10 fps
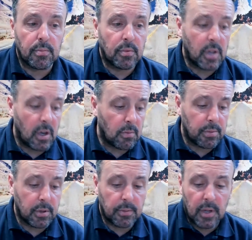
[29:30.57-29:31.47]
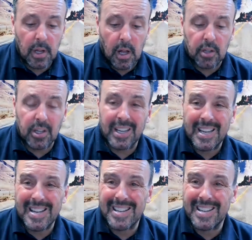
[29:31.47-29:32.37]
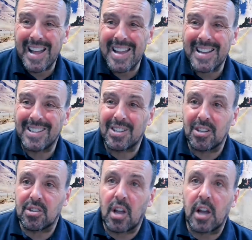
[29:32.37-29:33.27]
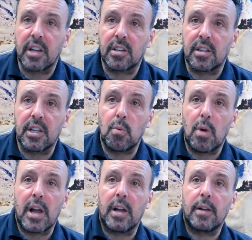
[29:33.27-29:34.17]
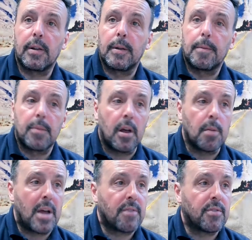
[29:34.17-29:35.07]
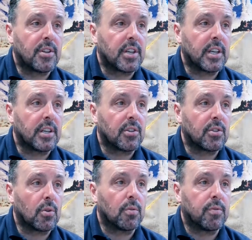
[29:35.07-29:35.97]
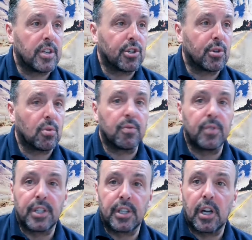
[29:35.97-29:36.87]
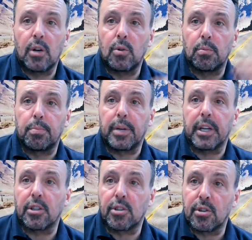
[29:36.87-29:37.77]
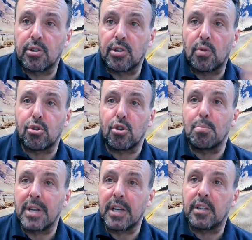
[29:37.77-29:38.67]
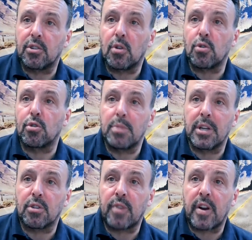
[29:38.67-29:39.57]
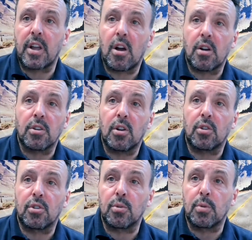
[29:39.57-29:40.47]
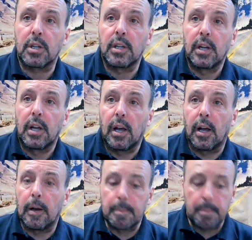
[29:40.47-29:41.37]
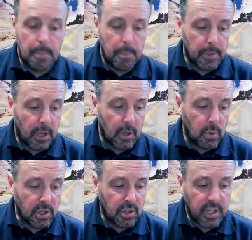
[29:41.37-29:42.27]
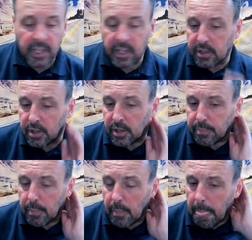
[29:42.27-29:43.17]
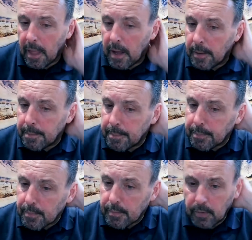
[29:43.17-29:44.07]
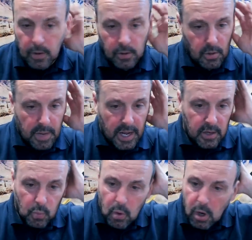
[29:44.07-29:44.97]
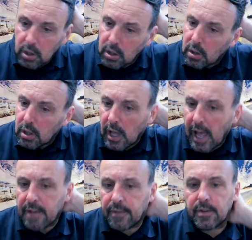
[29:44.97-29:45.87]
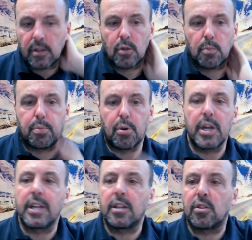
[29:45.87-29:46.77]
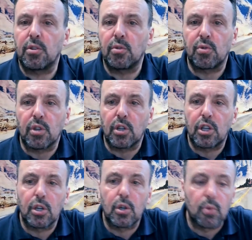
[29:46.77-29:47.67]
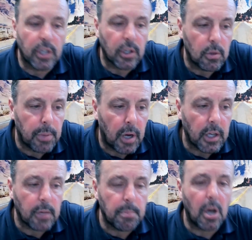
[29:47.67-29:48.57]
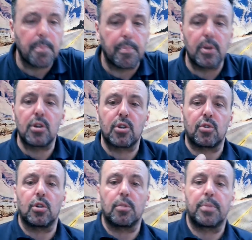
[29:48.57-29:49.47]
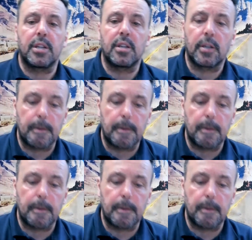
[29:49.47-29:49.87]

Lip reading: no. But I think in today's society where everything is sort of visual, video and pictures, social media, it's very hard not to. But I always think that no matter what effort you put into securing your bike, my personal opinion,